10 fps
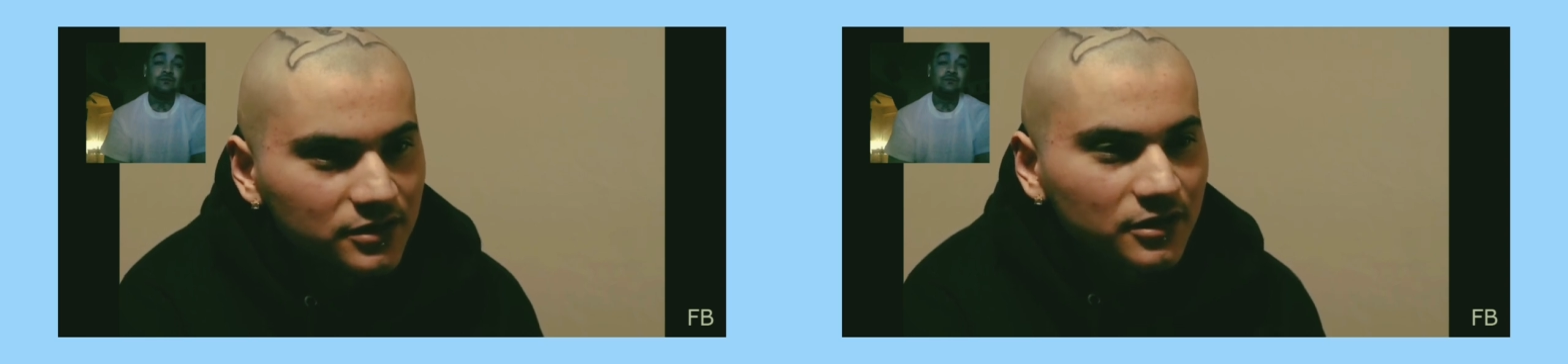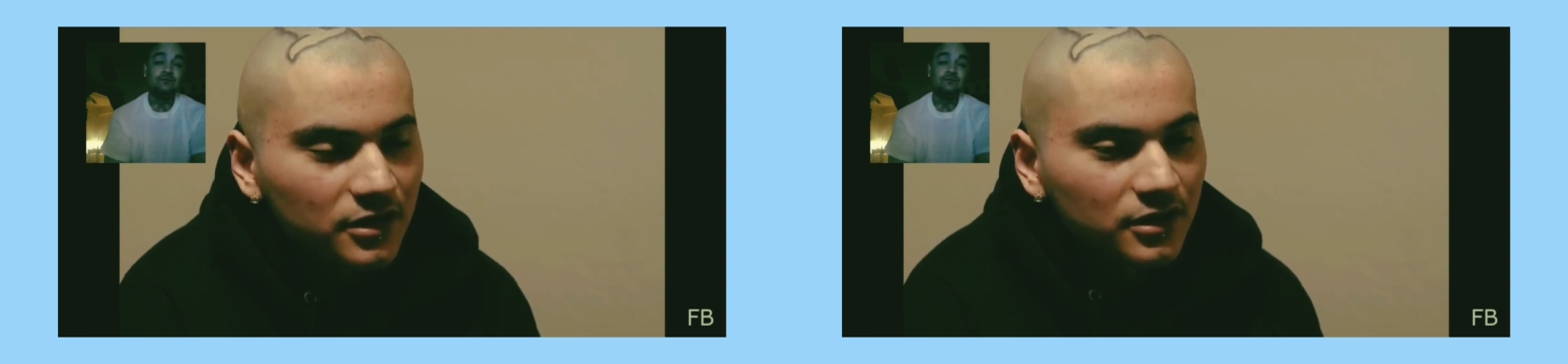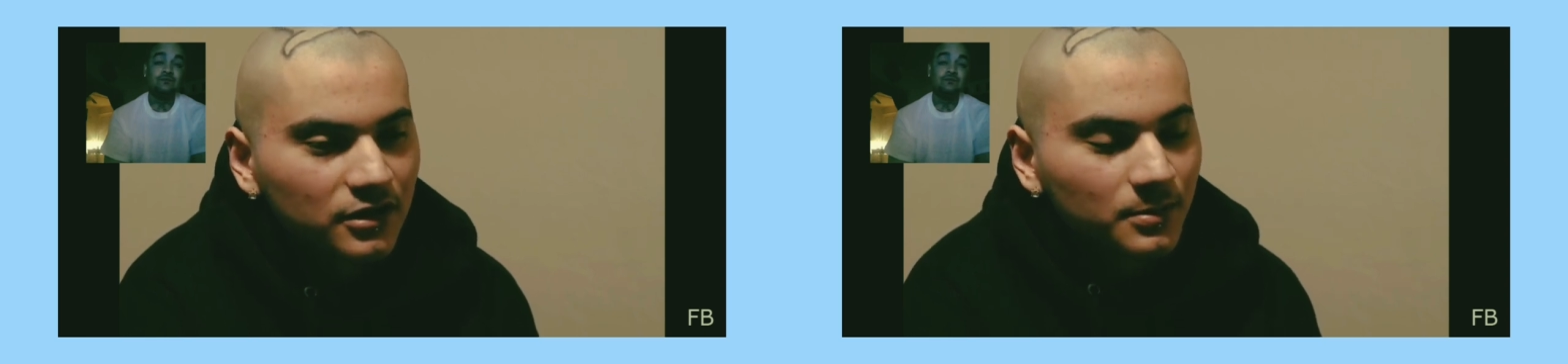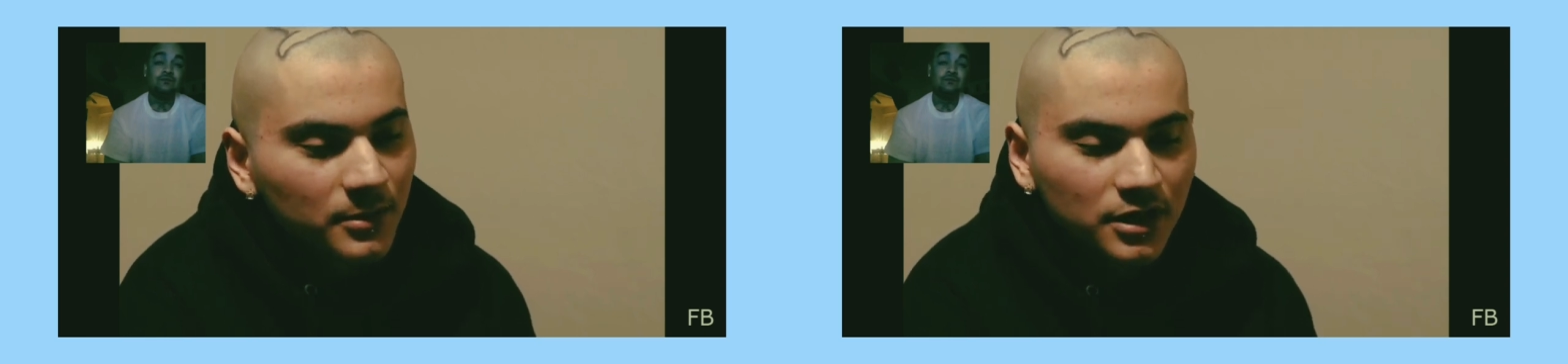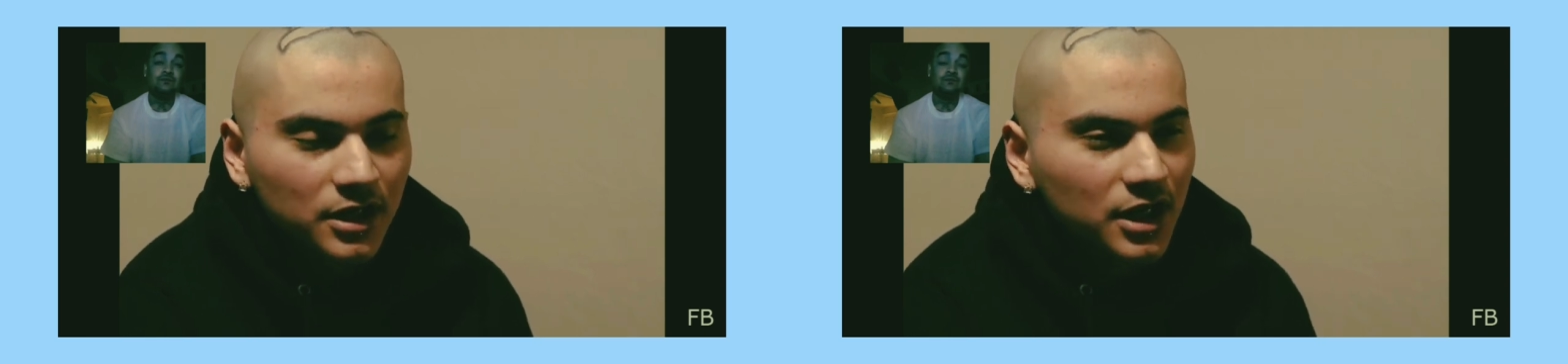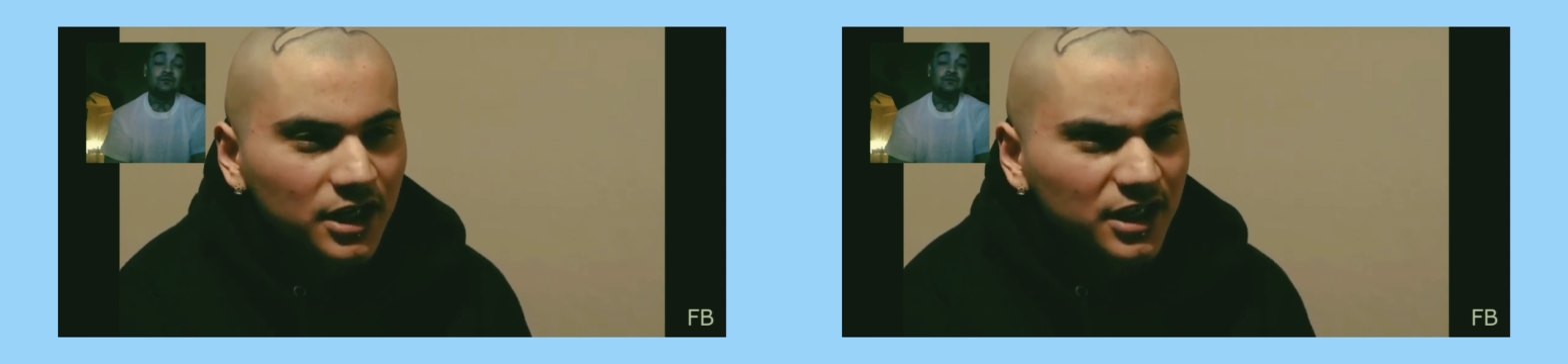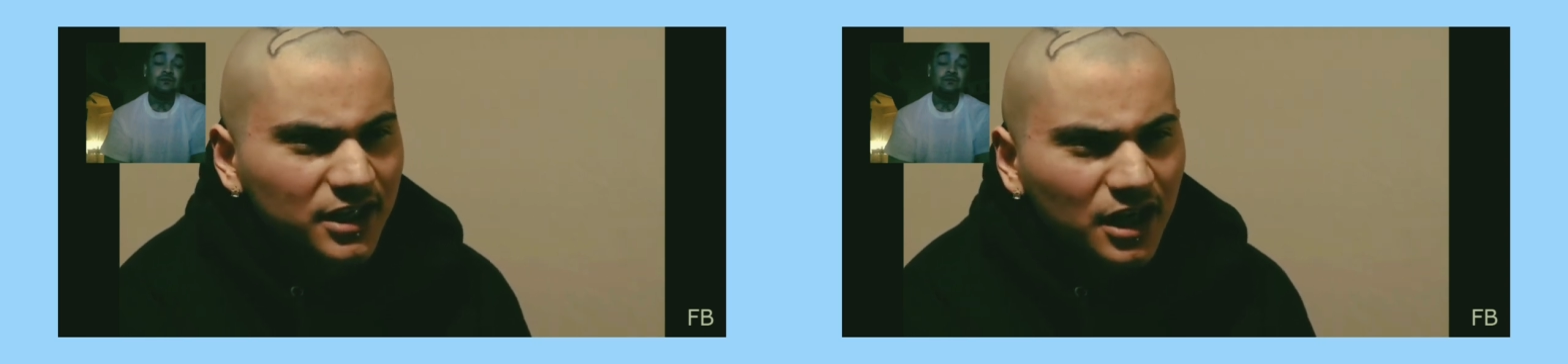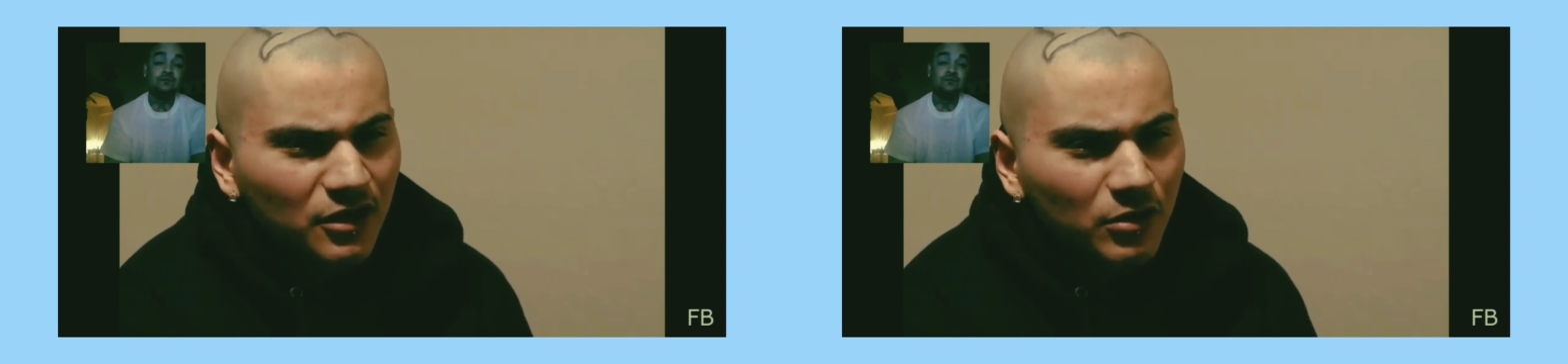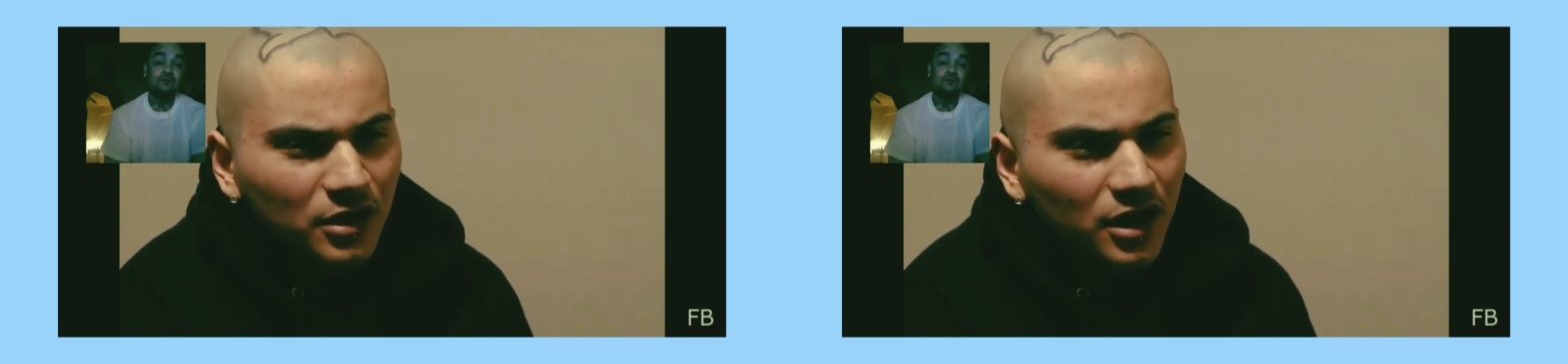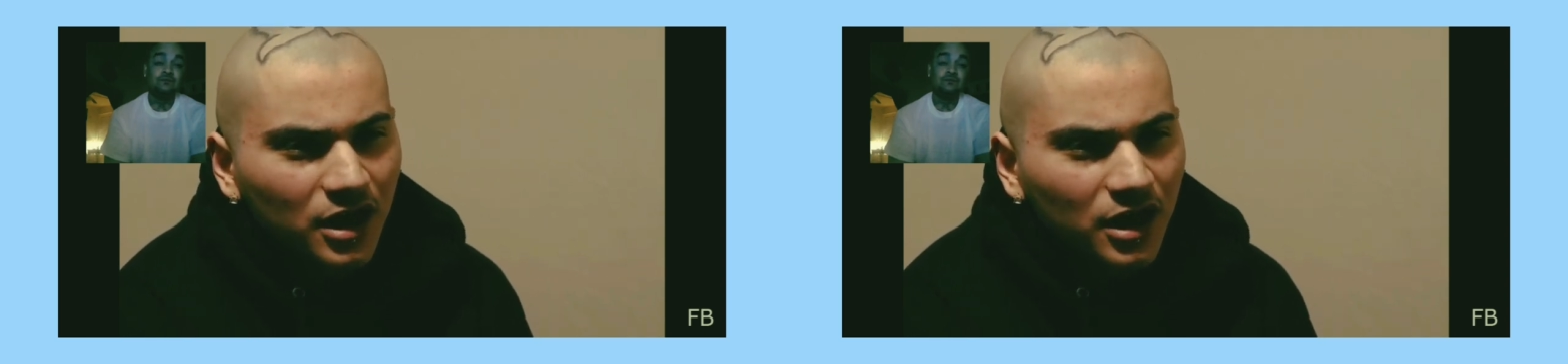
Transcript: And then now